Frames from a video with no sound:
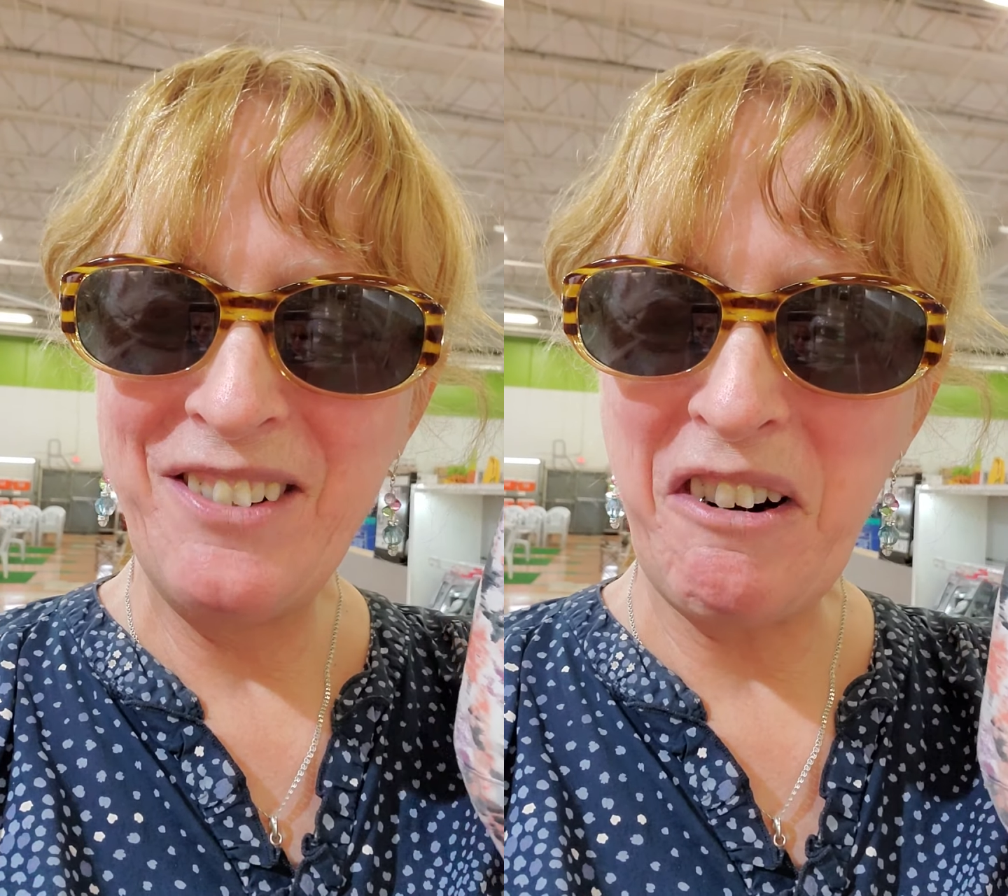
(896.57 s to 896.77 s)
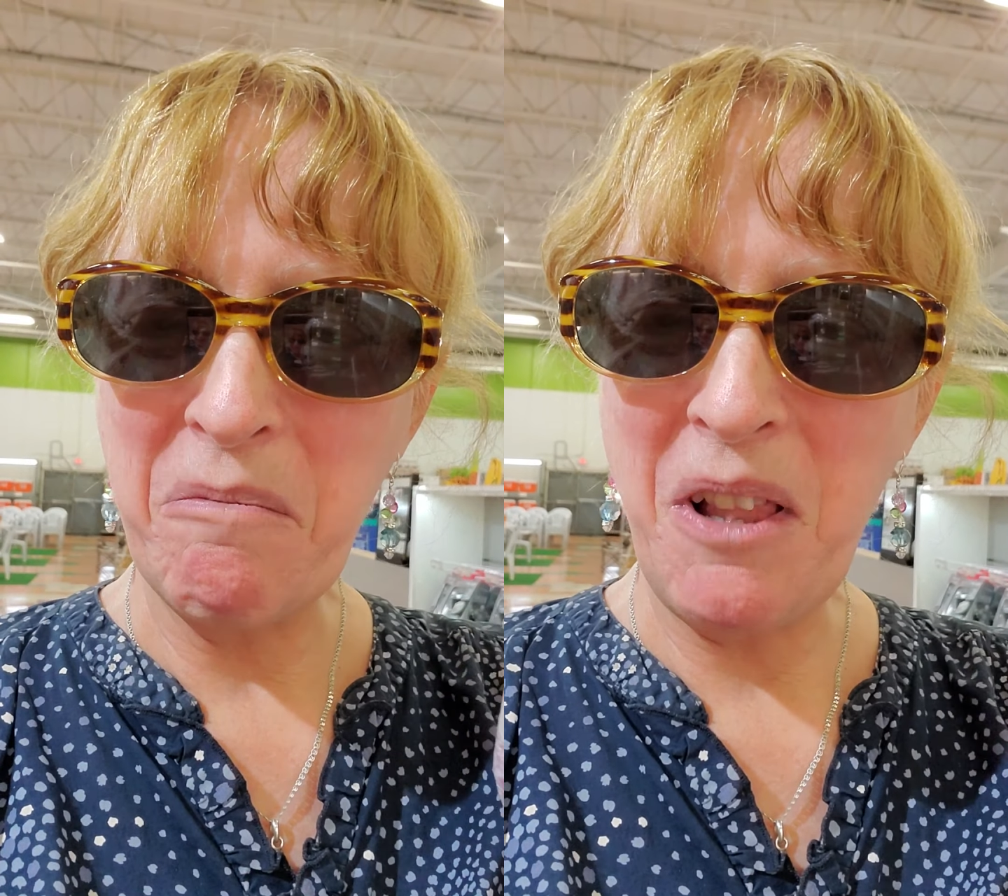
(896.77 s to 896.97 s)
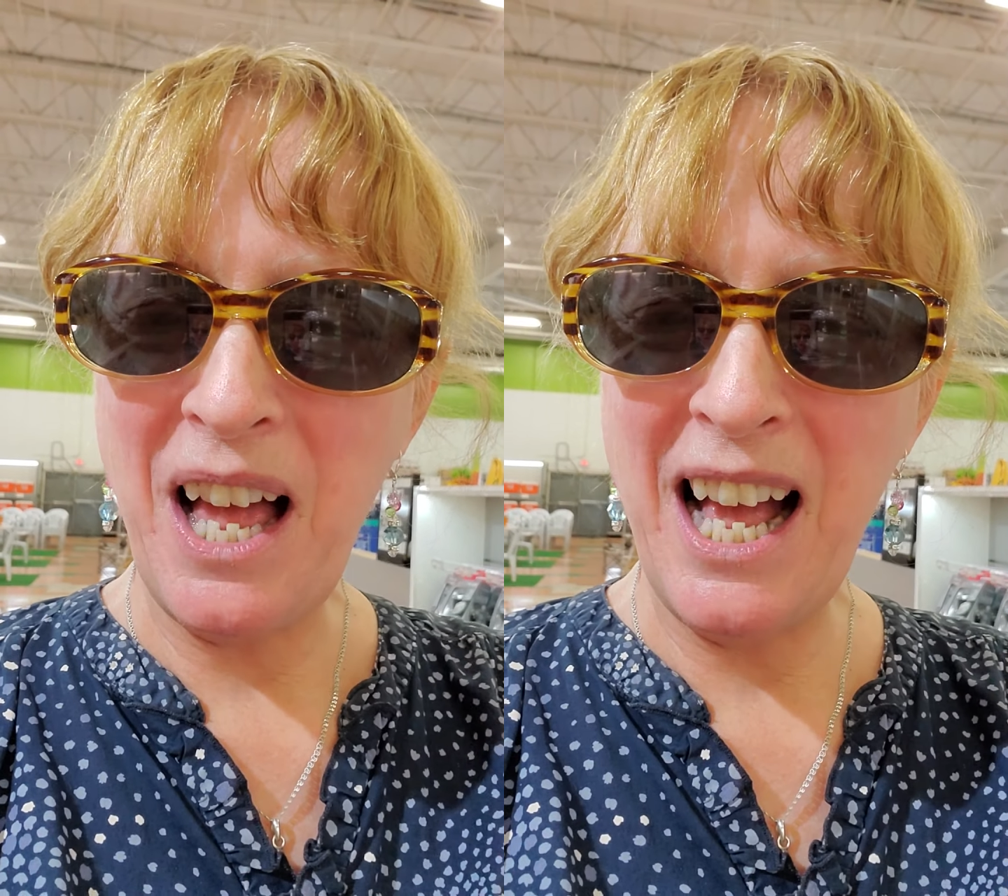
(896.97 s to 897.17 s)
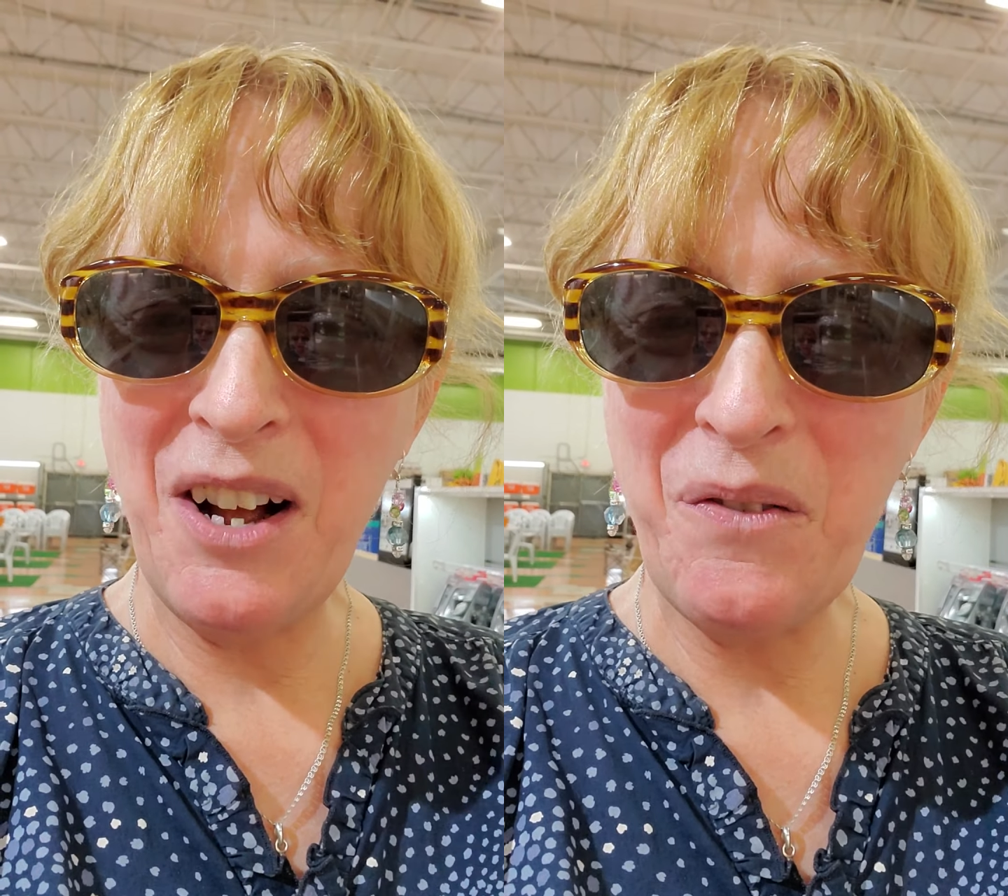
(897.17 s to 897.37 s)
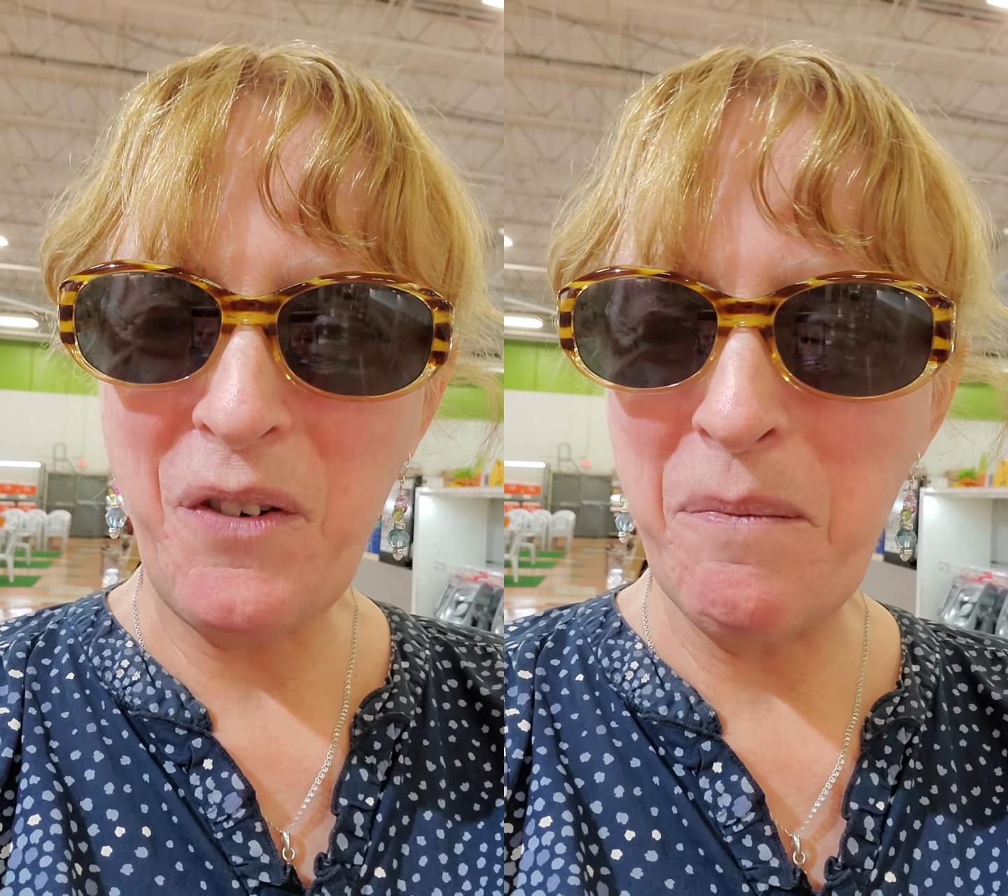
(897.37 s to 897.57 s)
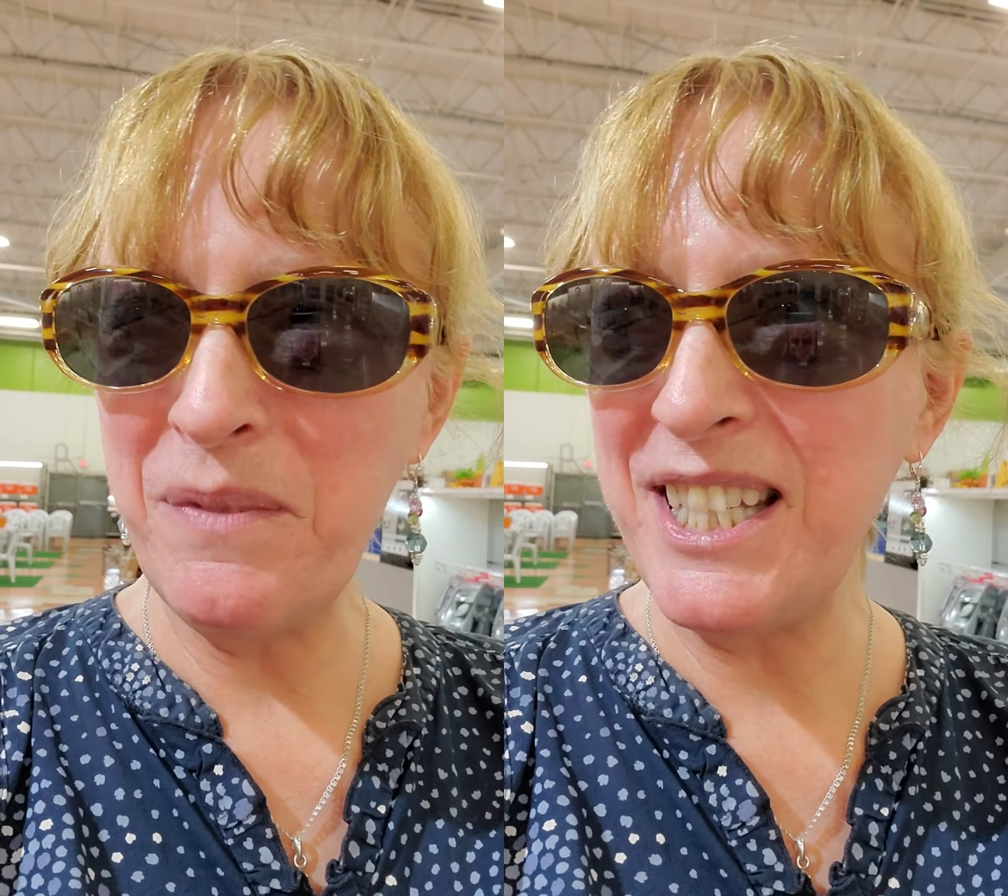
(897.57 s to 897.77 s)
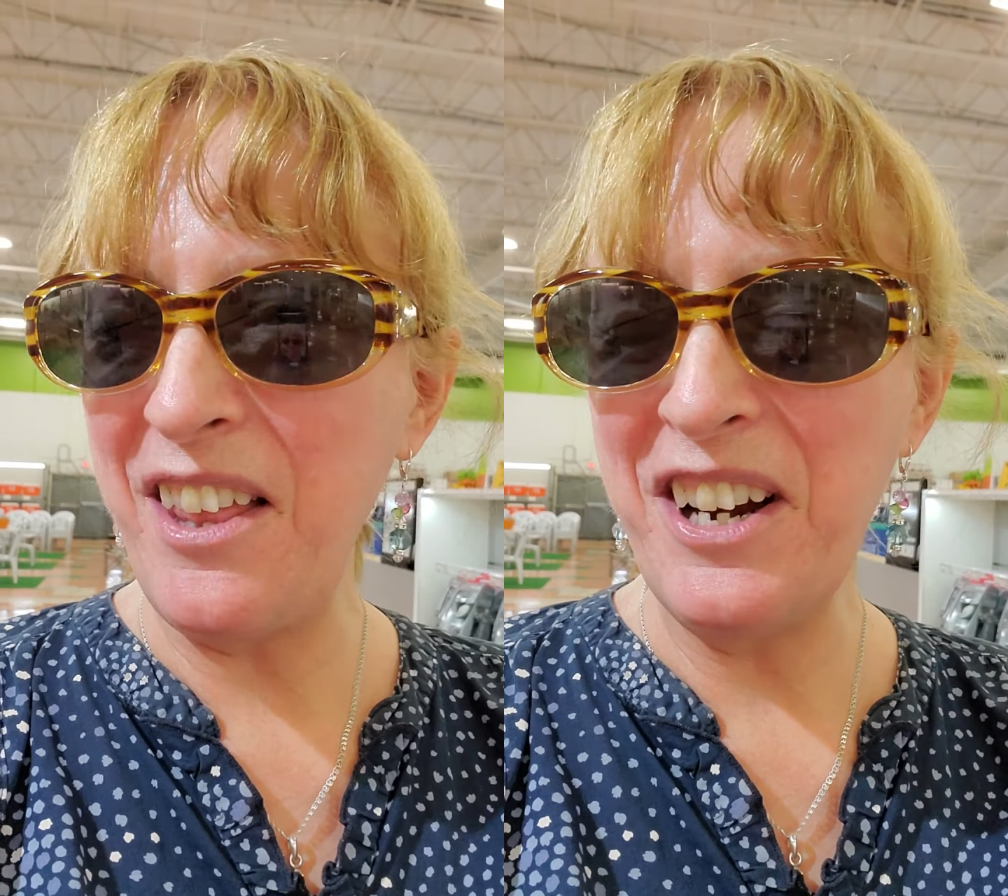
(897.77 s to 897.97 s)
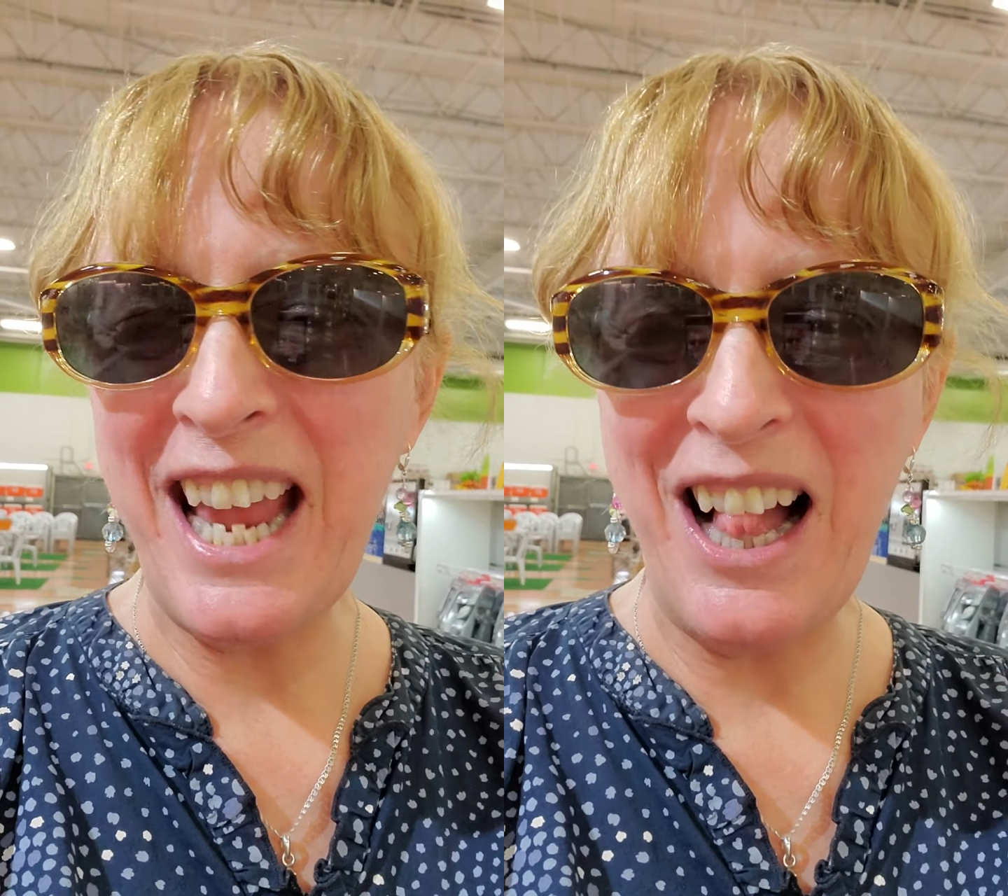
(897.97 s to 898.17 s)
From from
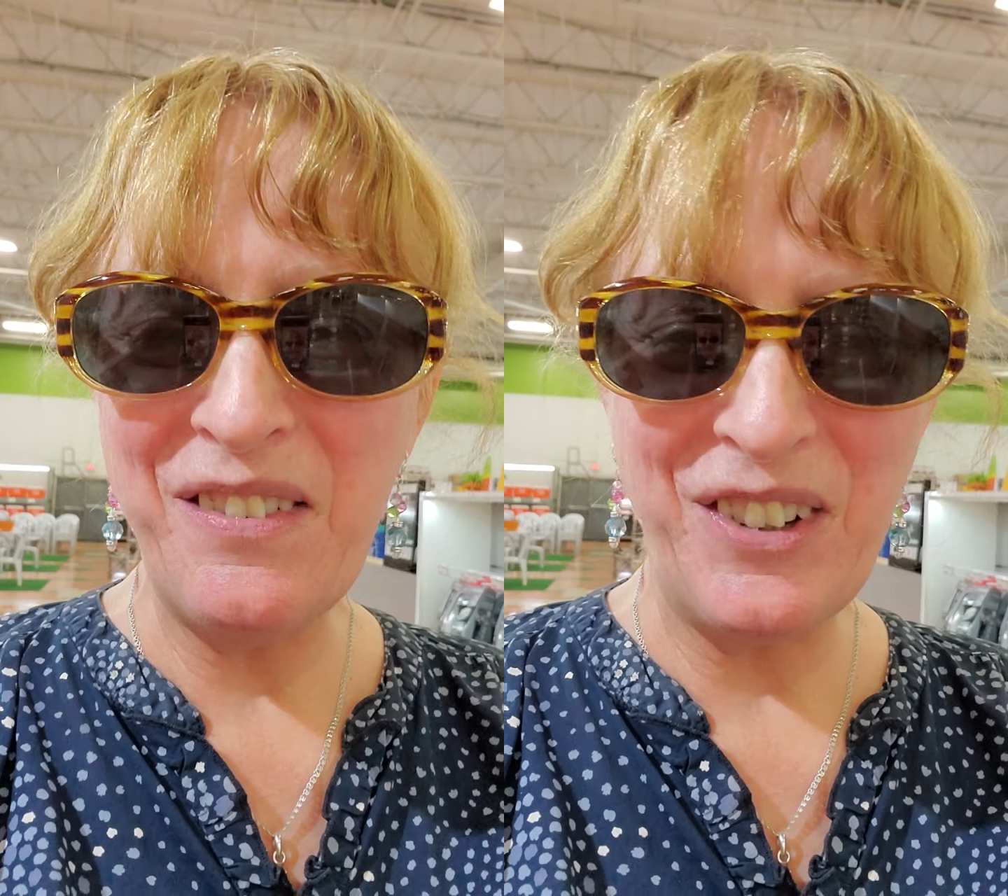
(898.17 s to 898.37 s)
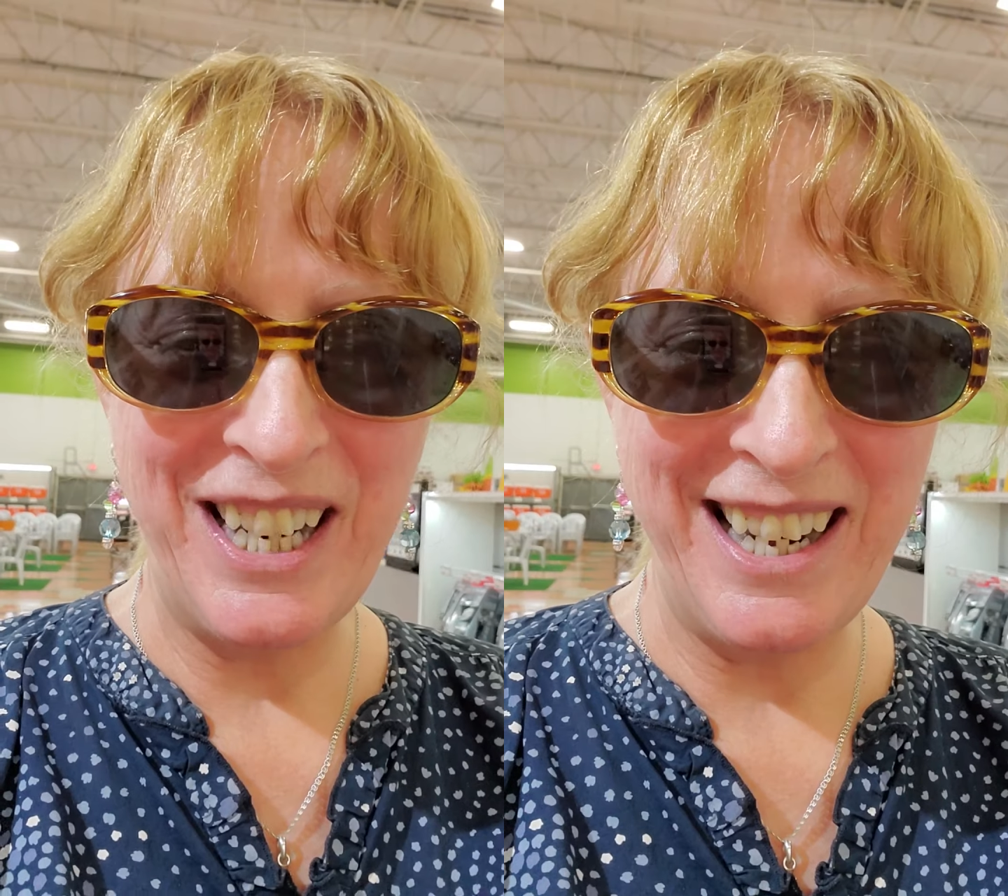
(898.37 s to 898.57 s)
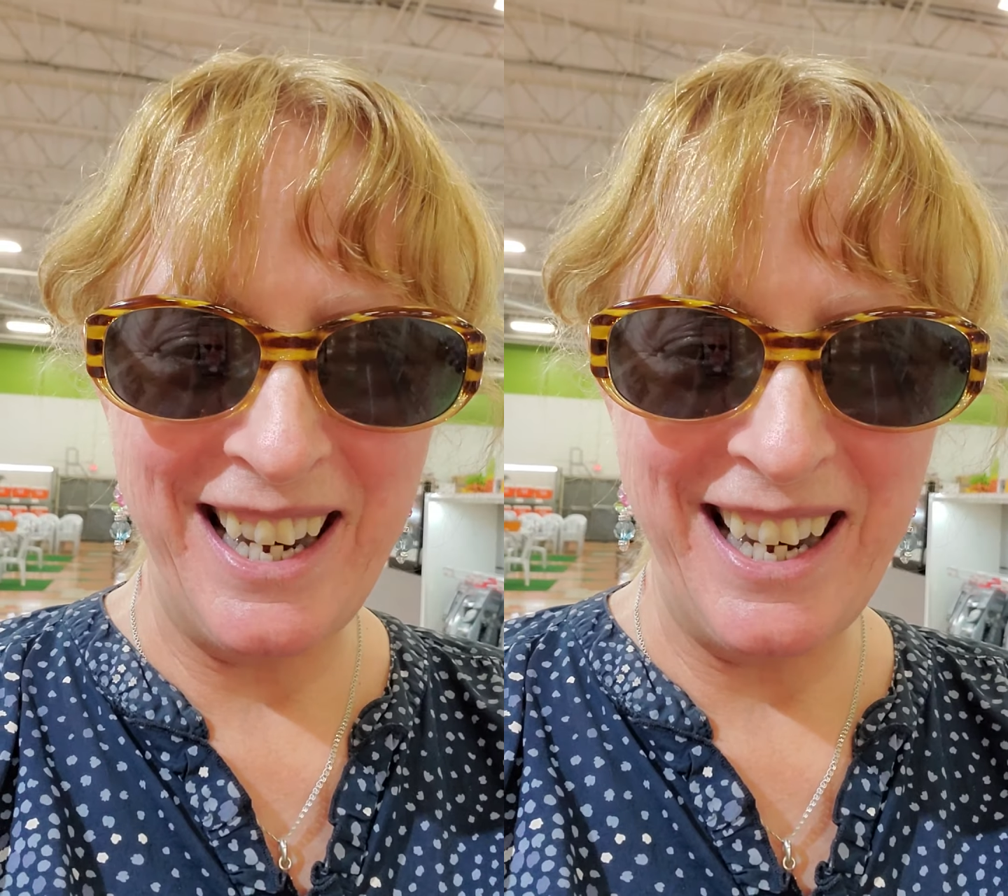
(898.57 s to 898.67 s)
Southern California,